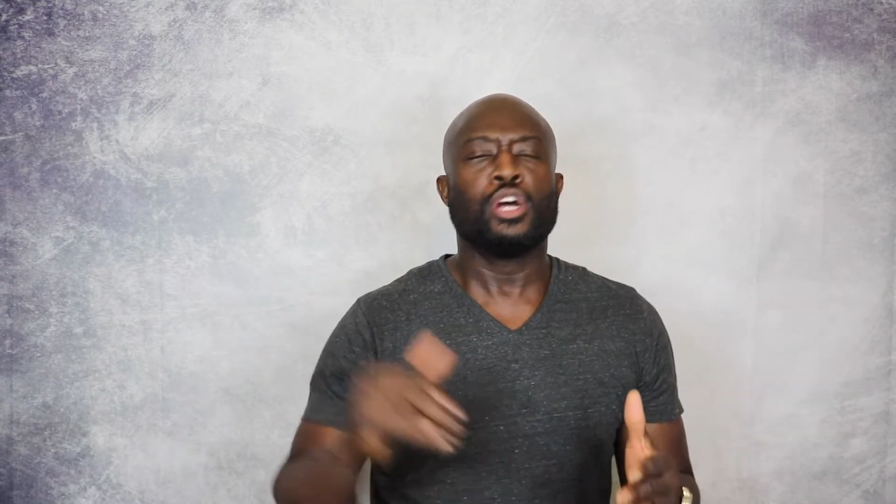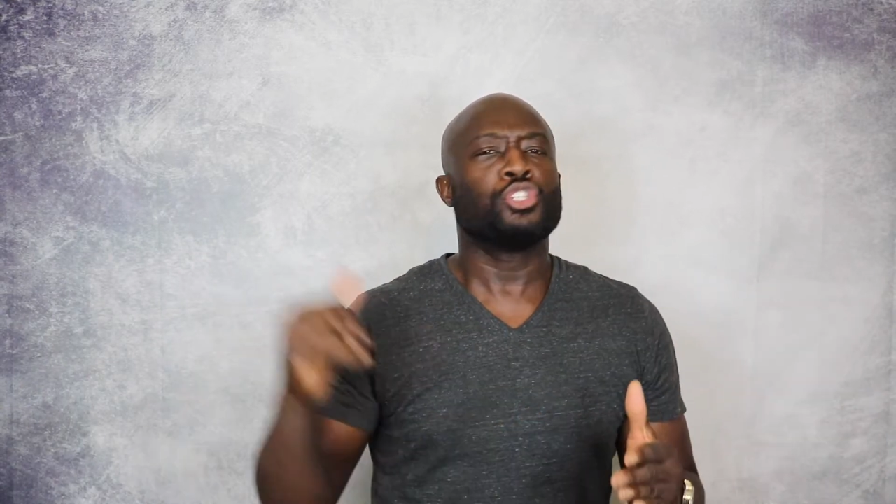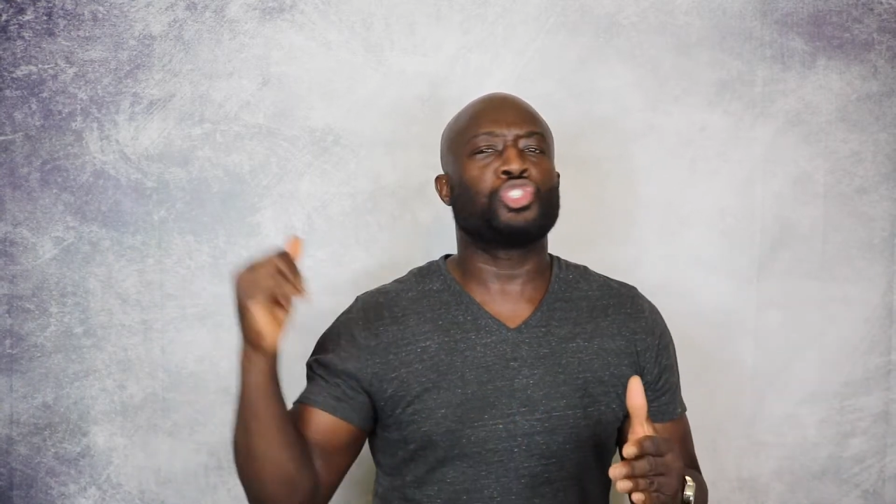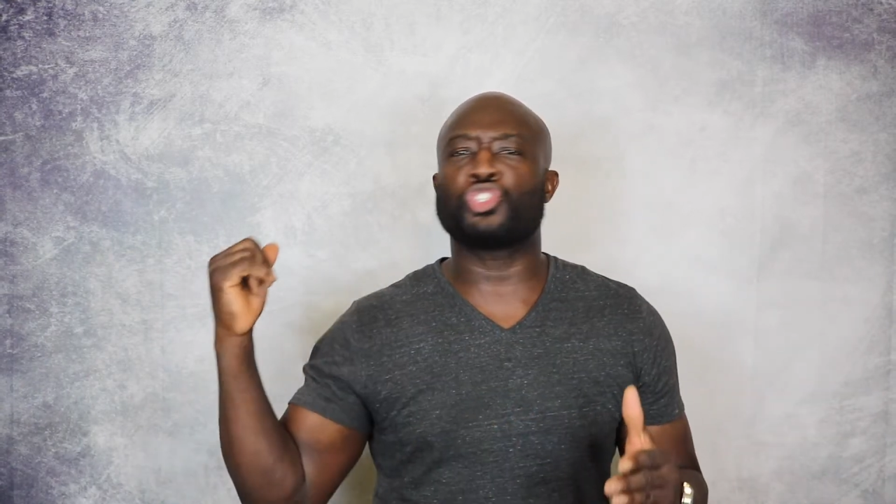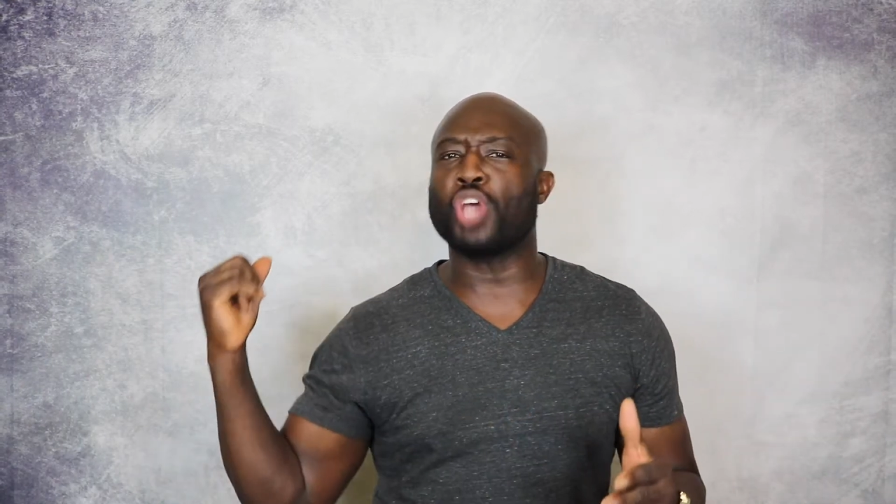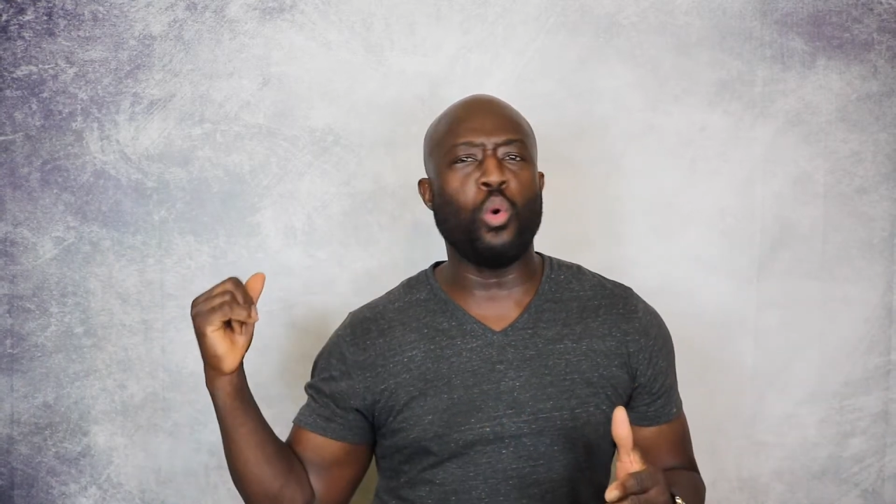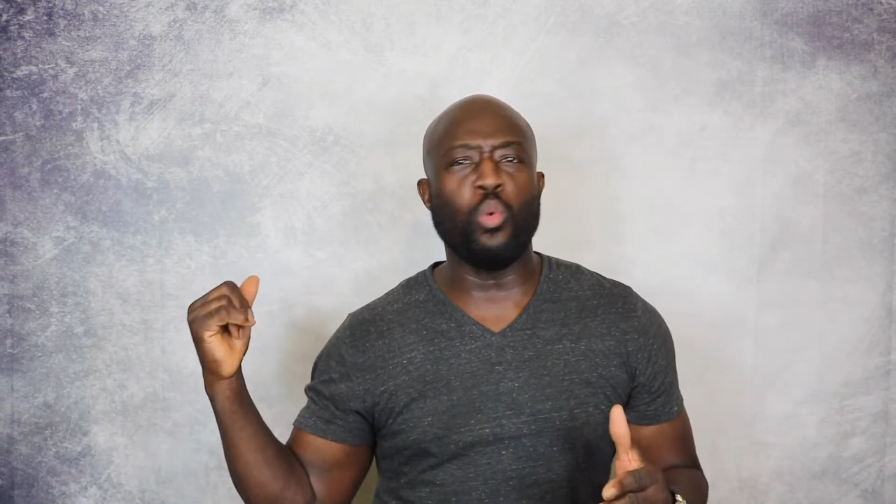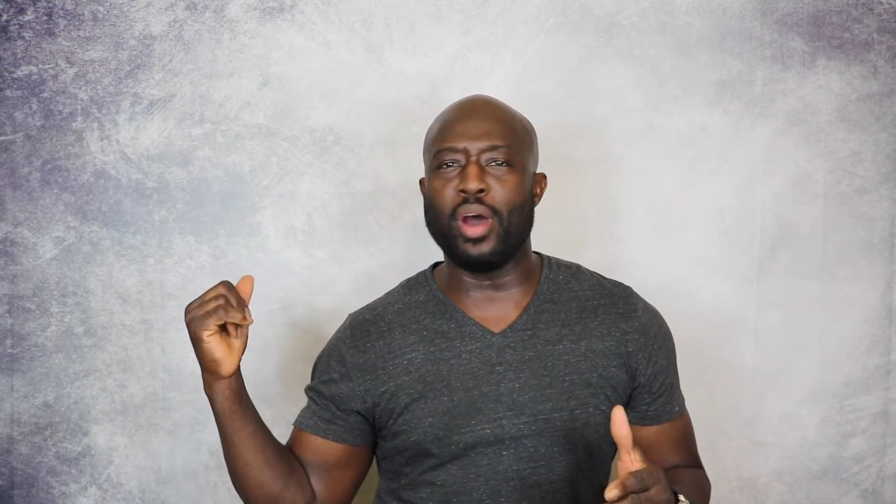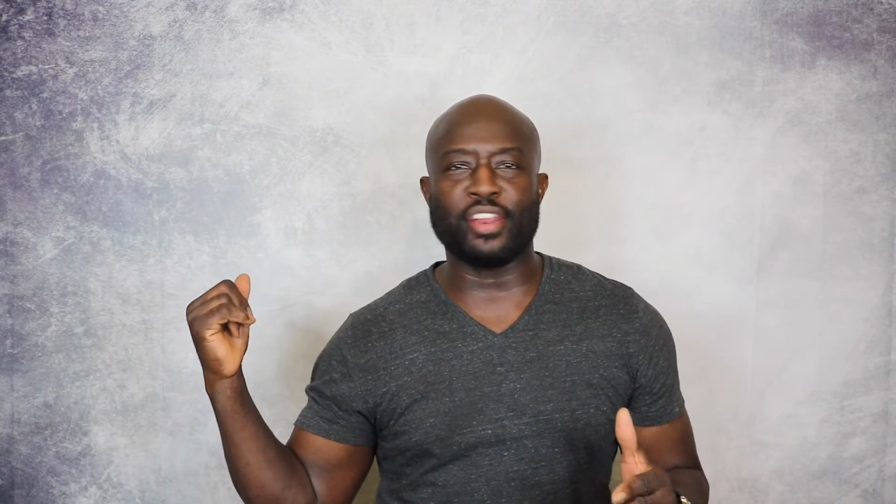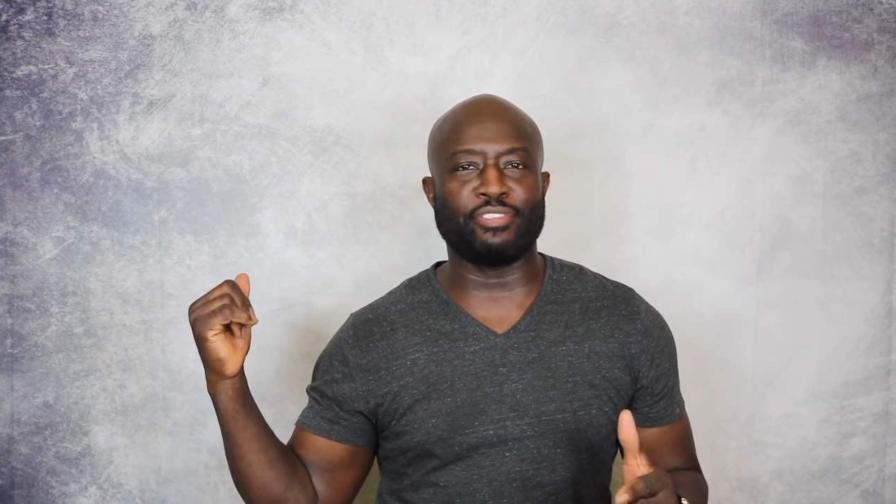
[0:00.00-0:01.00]
So
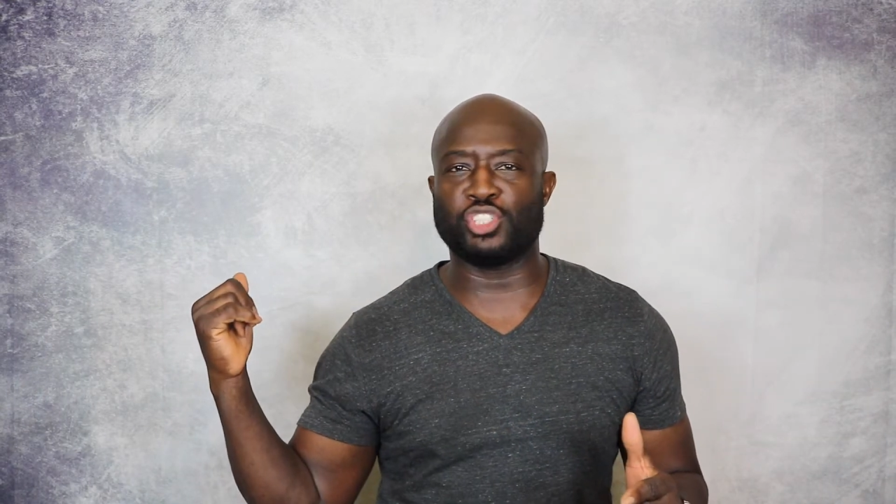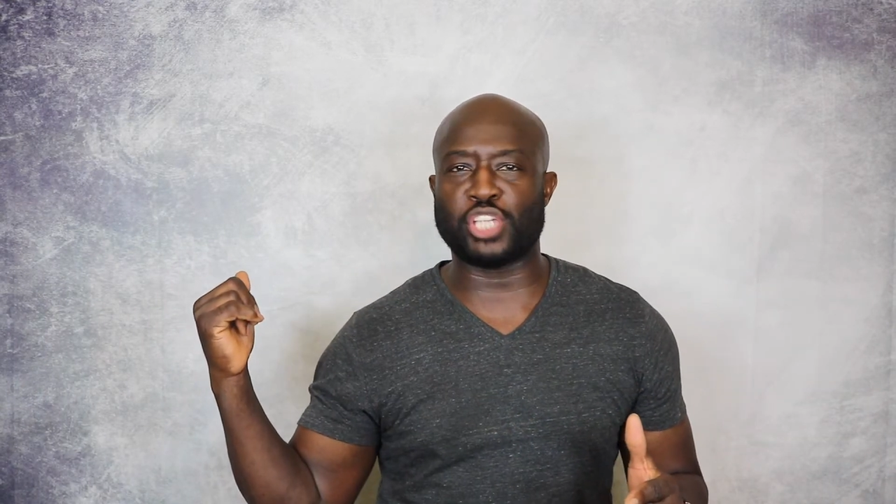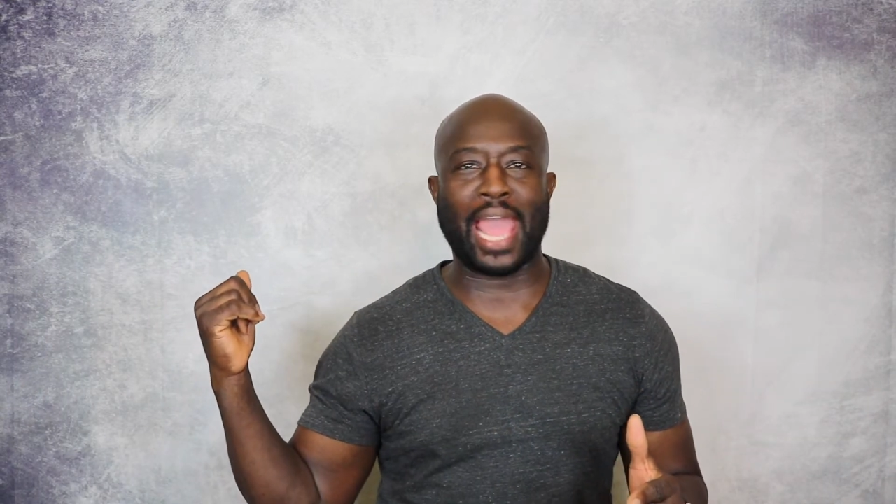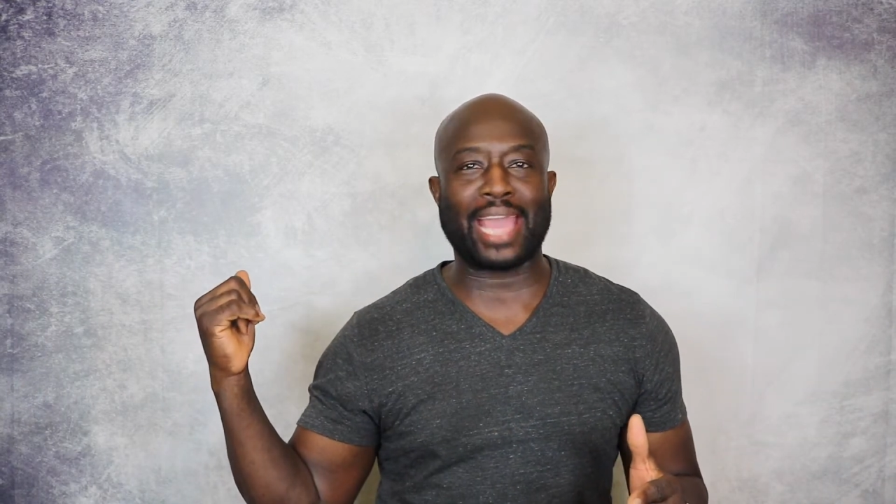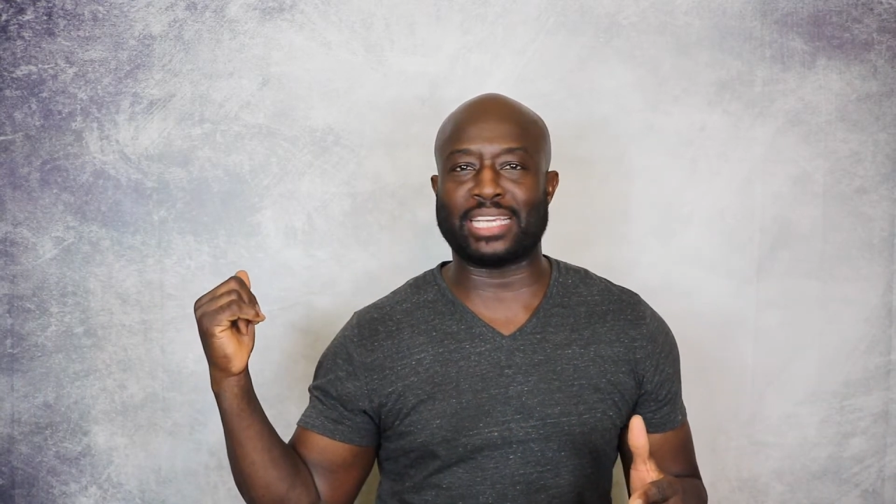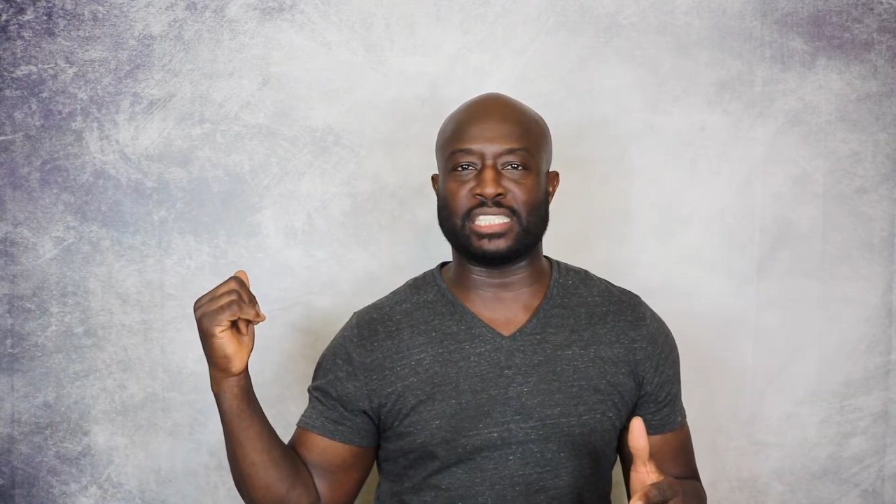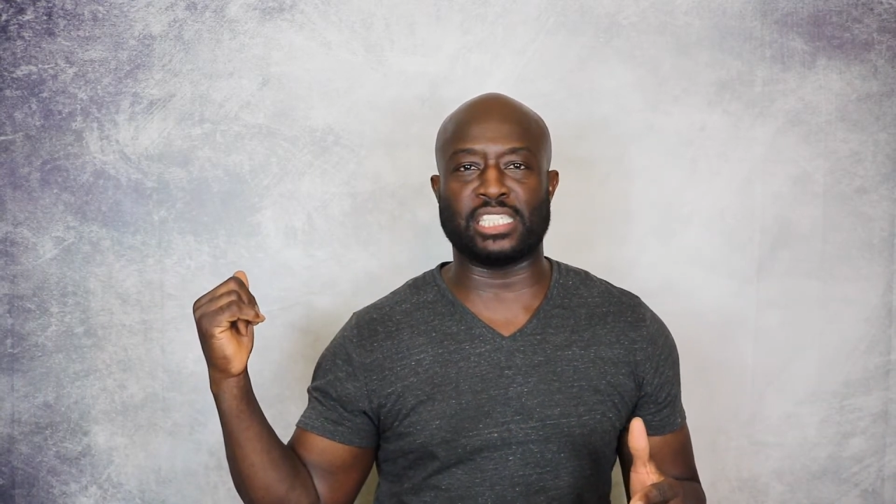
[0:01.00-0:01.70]
what if Jack is